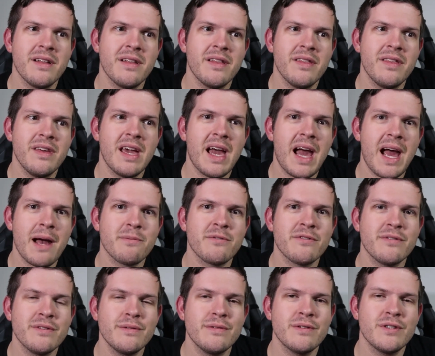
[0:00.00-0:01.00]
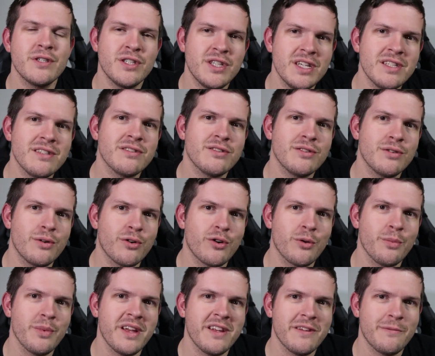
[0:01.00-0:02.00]
the absolute
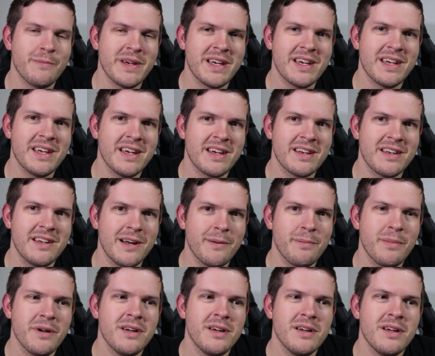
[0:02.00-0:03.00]
shitstorm that has been kicked up